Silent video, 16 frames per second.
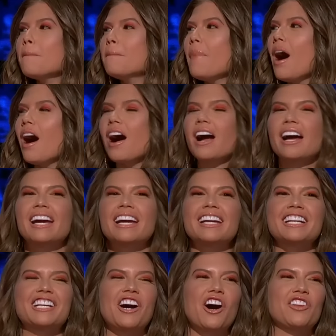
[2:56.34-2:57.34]
my
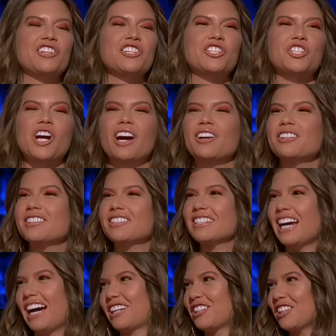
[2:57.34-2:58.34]
man. God, this child is an
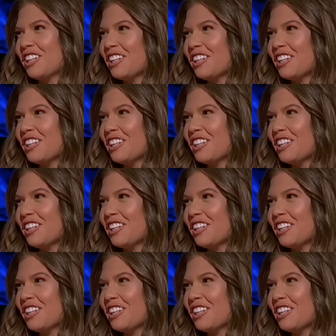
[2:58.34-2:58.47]
actor.